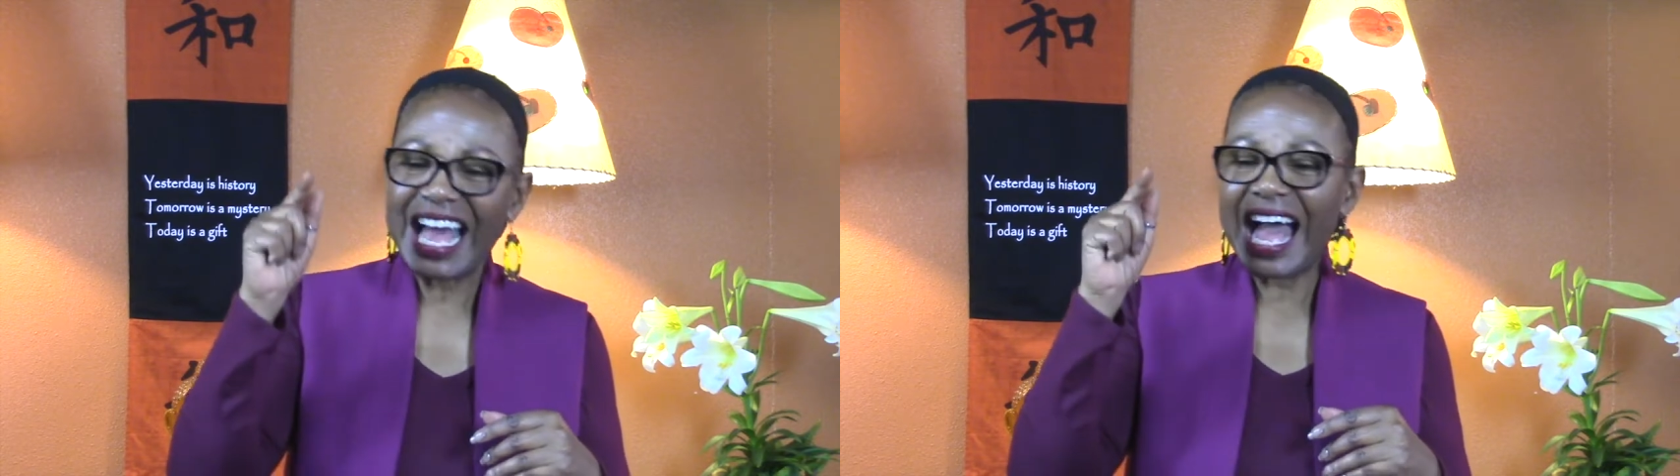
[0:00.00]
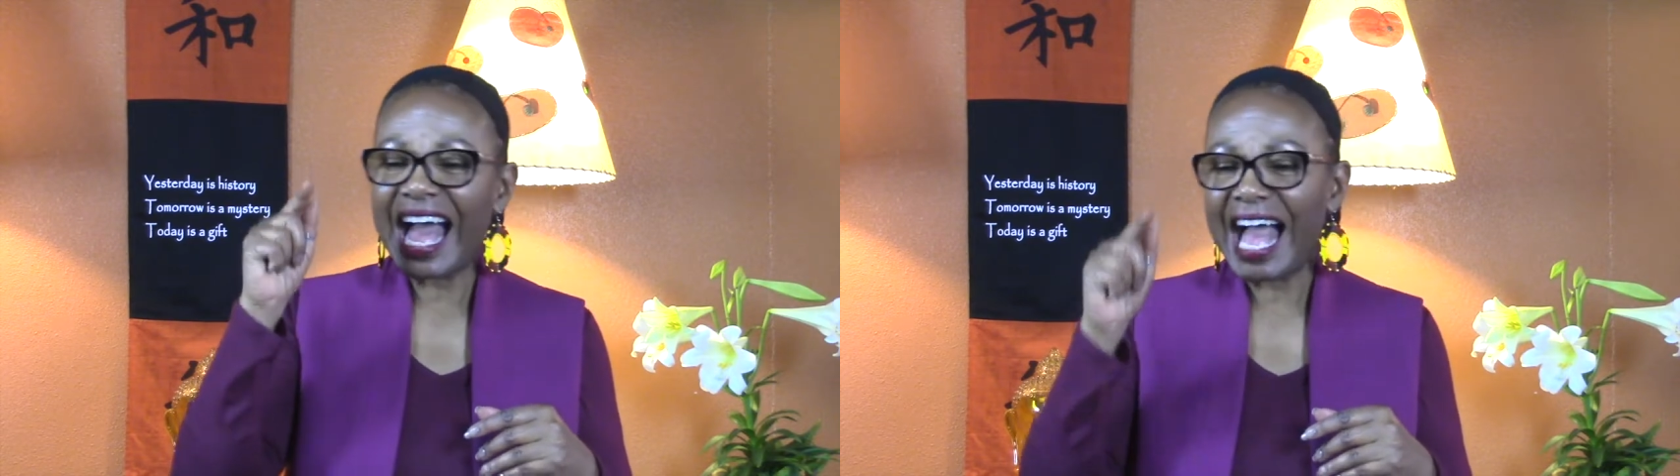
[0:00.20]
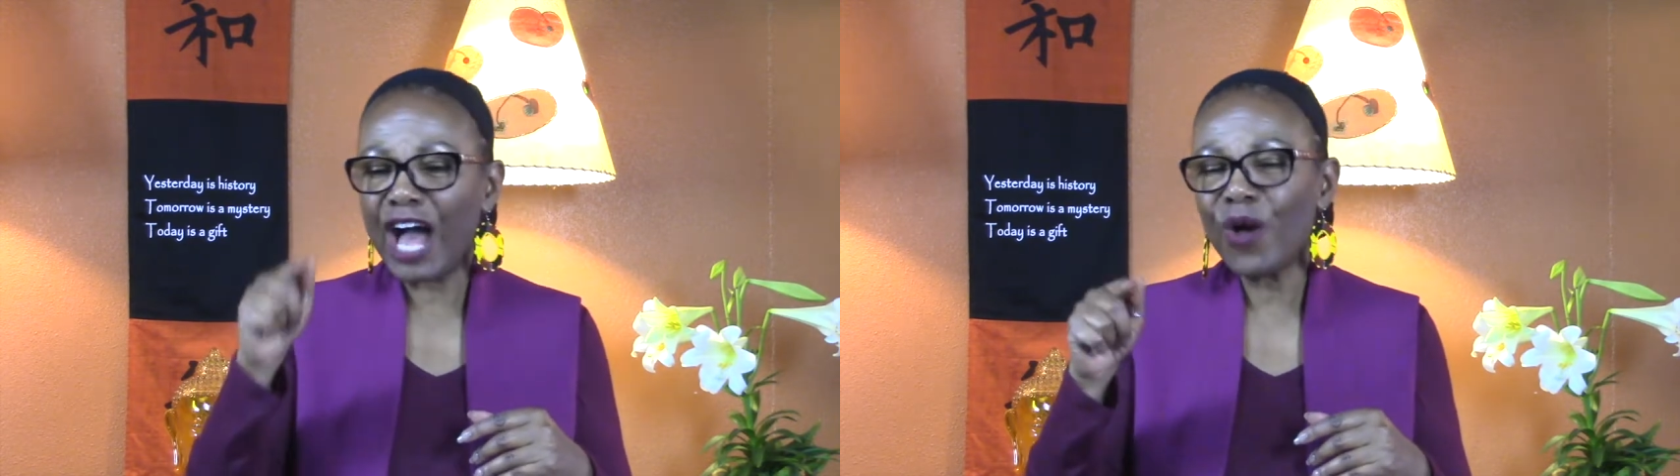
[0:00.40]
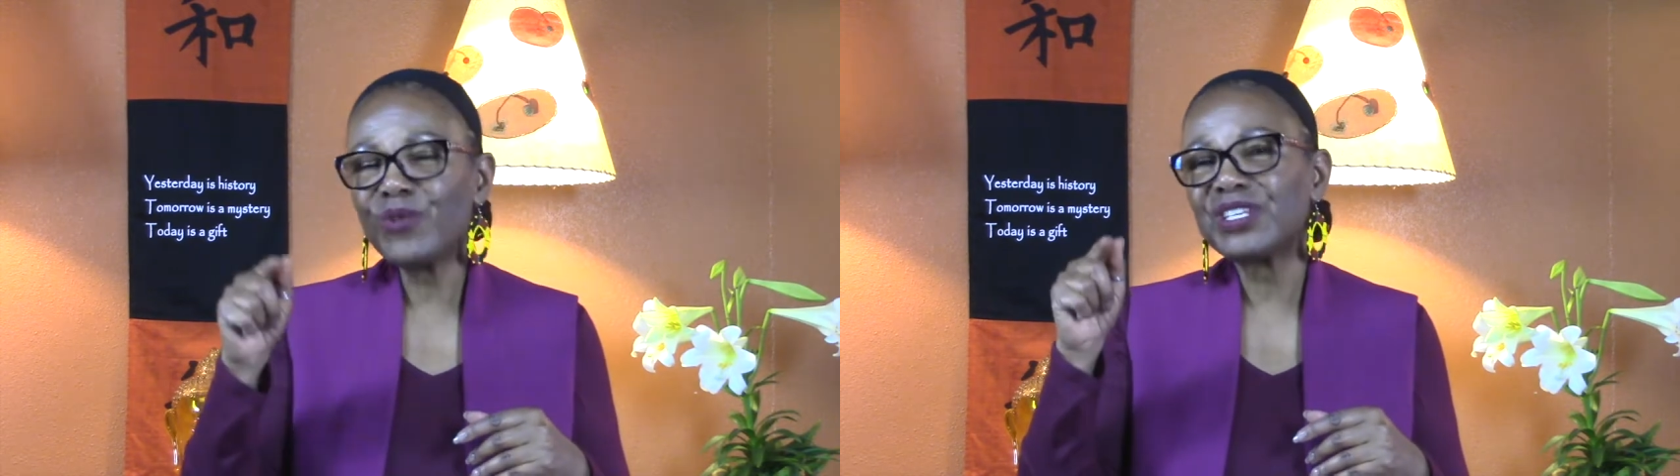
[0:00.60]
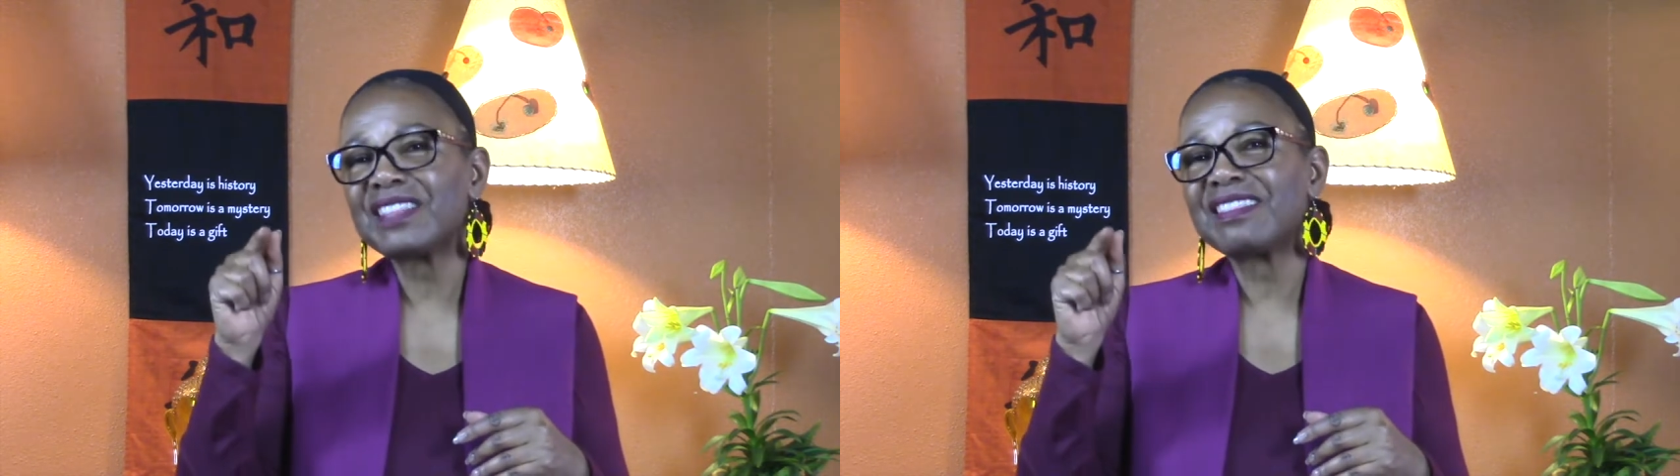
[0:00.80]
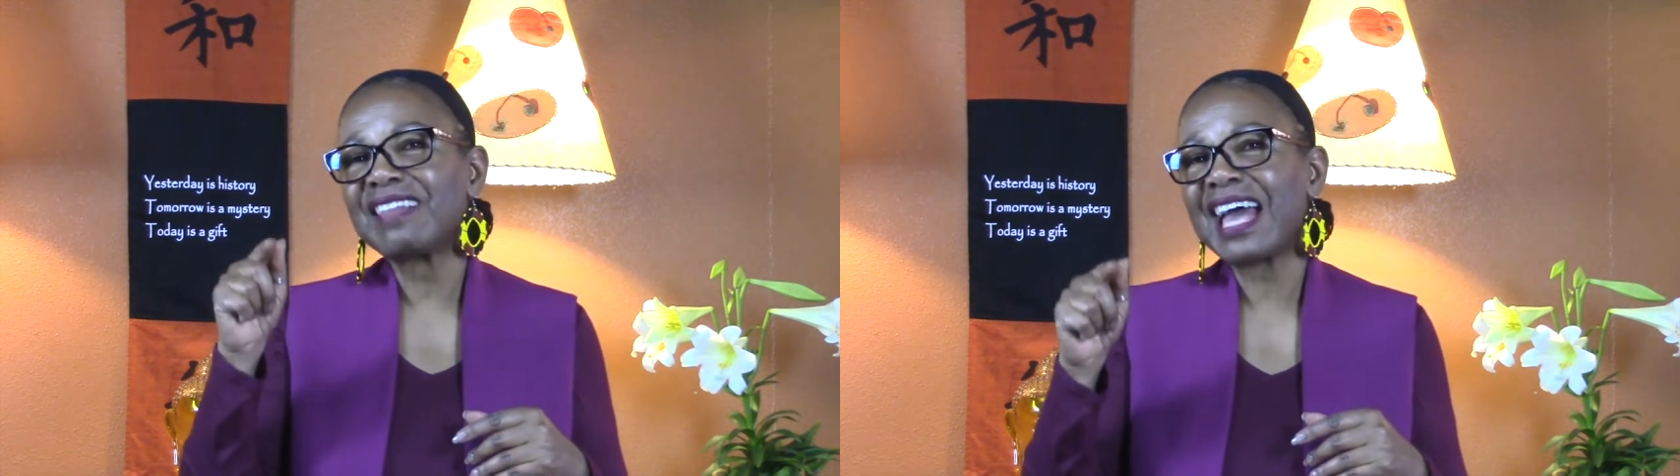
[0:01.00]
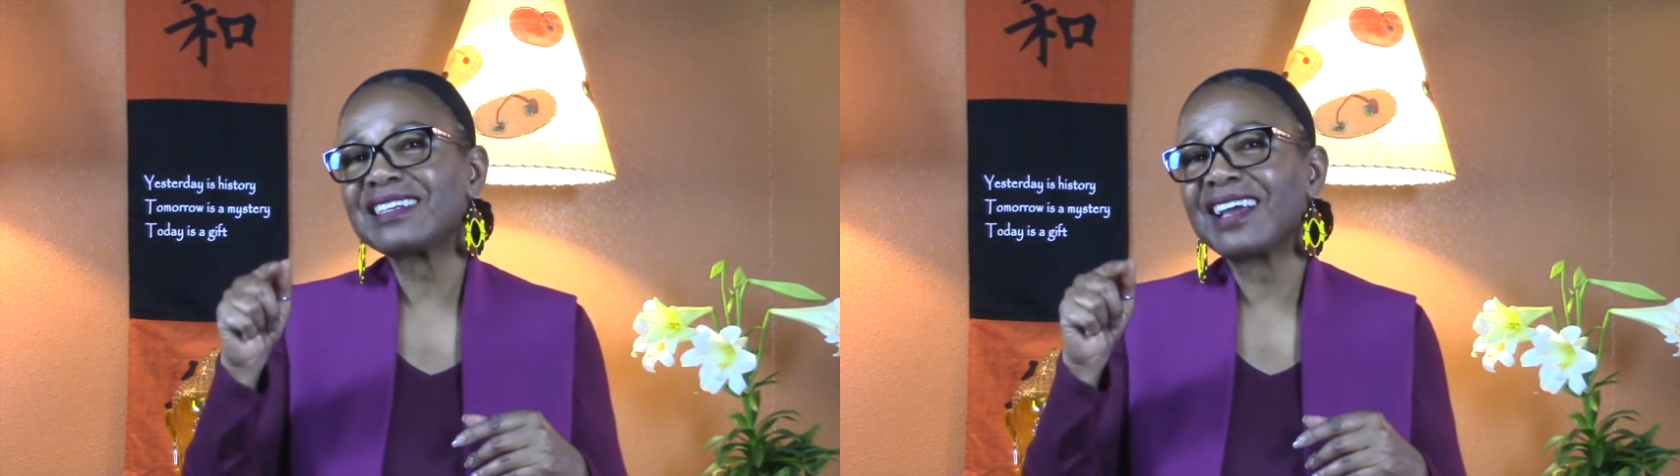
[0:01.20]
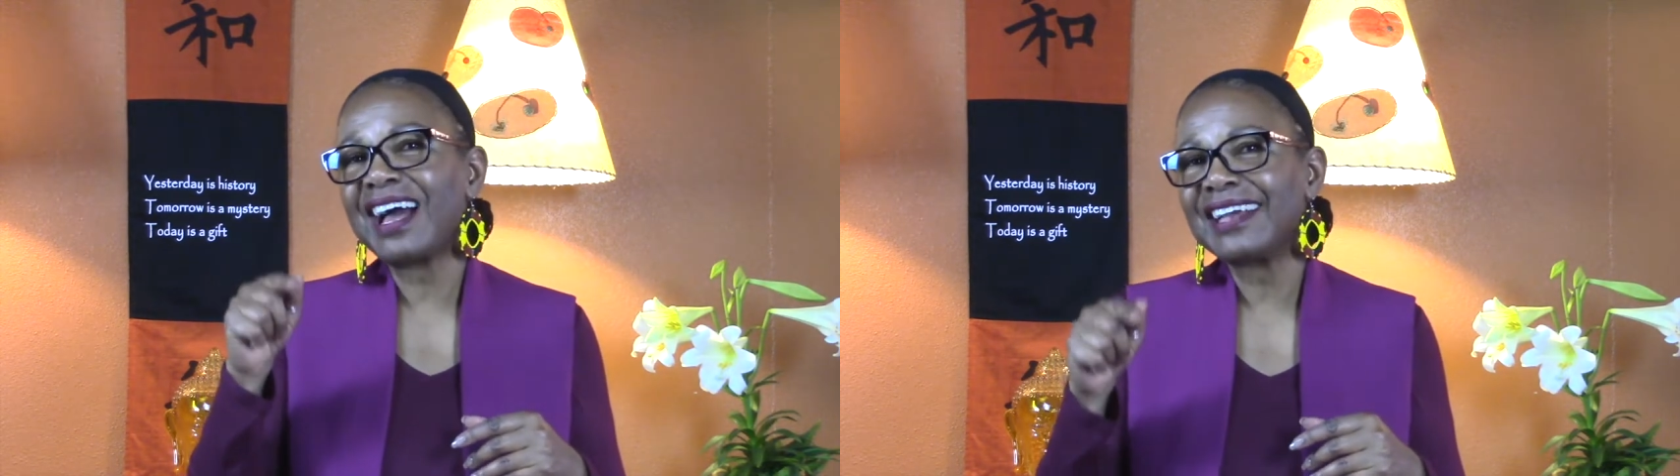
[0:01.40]
how did
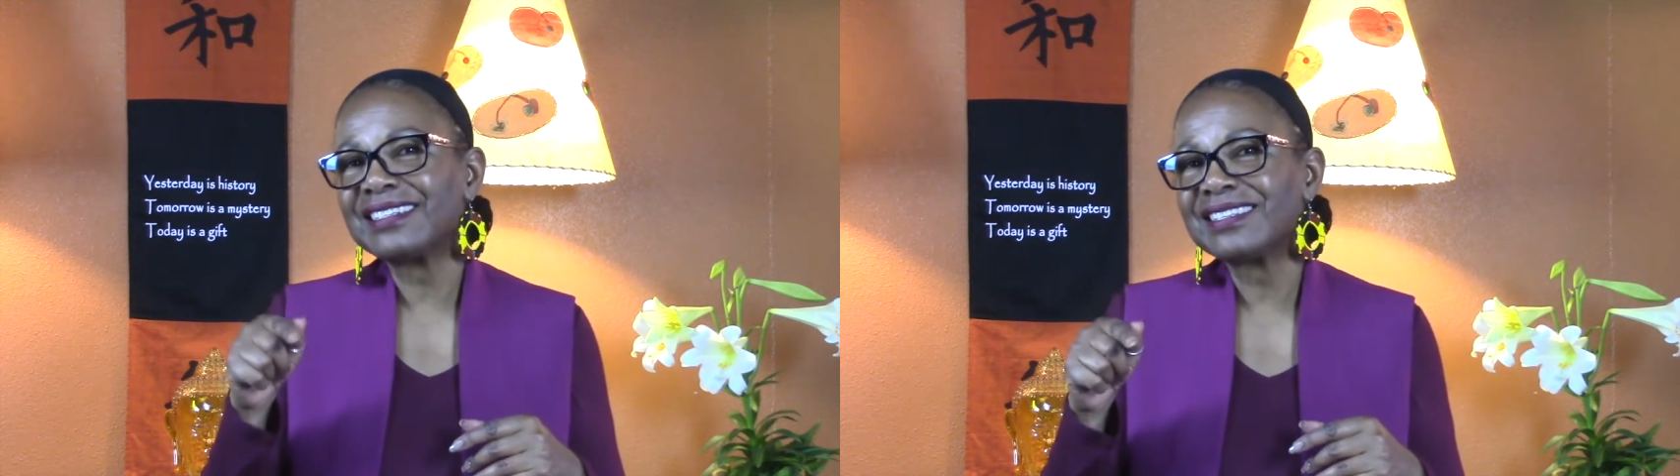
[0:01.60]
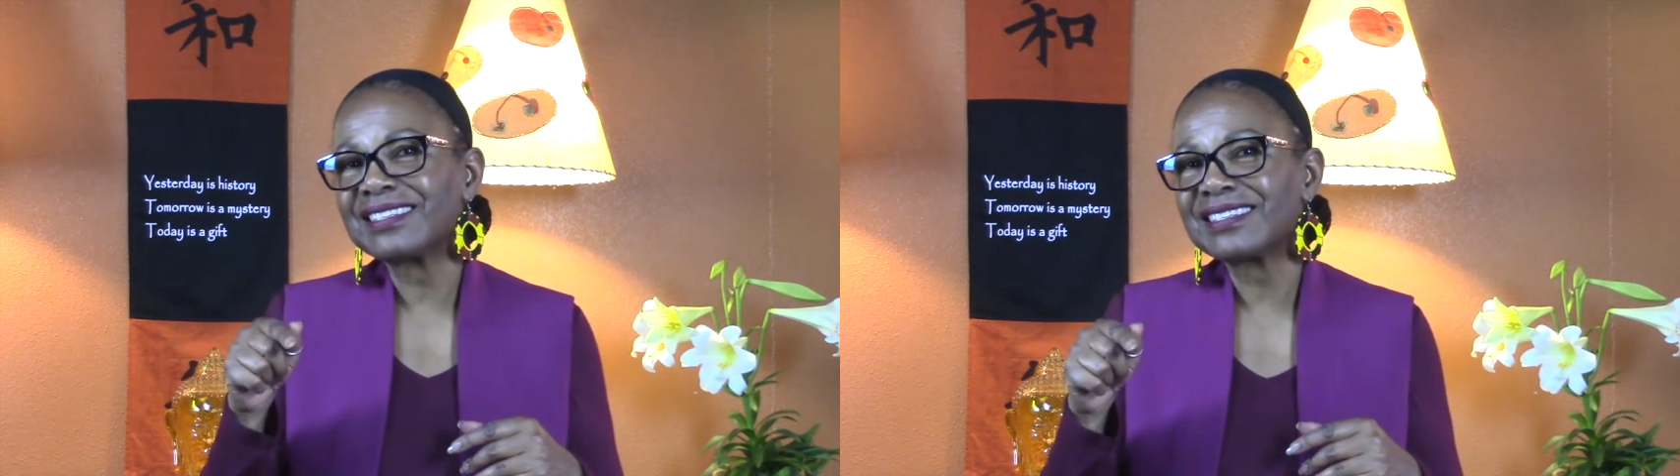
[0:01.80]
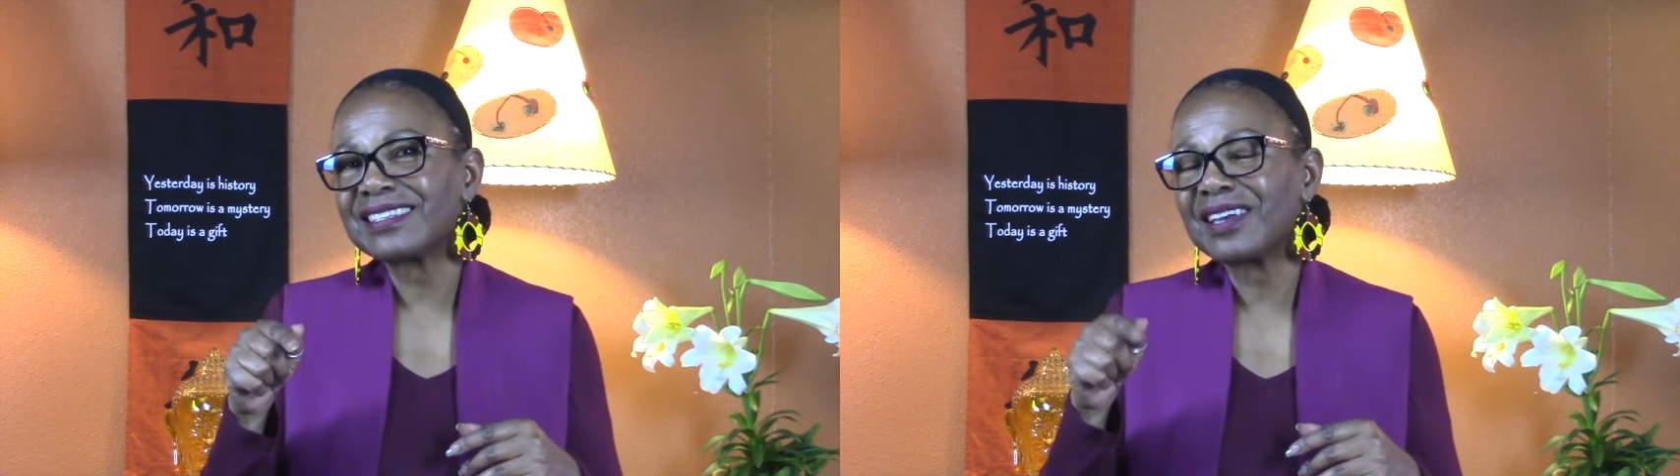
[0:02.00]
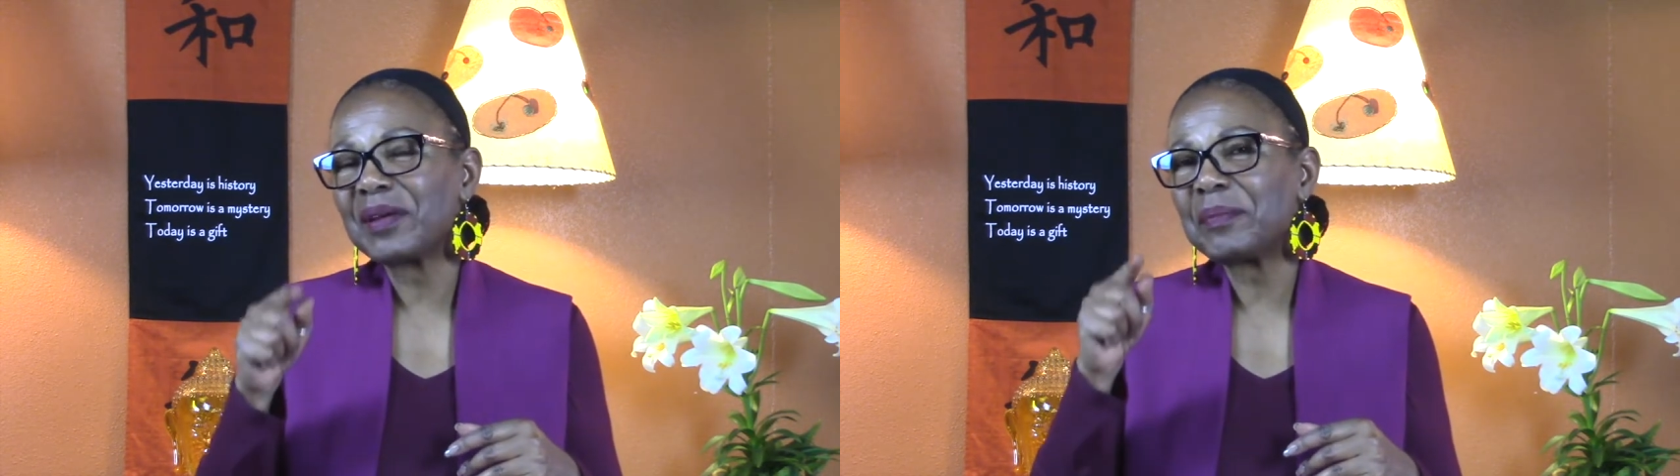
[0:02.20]
that guidance